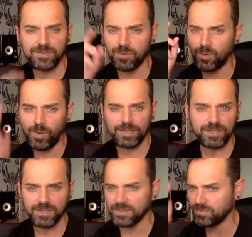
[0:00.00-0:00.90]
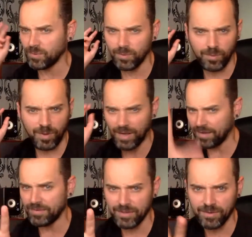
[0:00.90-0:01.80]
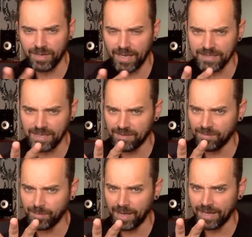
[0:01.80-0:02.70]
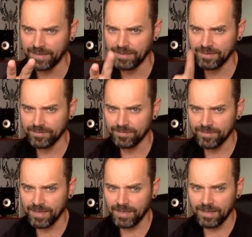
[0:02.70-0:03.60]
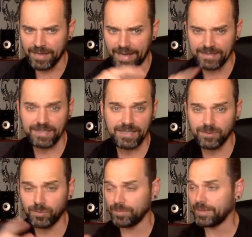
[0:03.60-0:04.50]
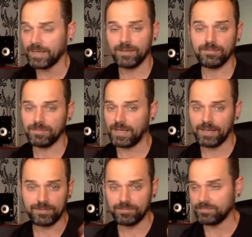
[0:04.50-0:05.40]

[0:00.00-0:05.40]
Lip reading: for questions, for whatever you guys have in mind. And this will be like,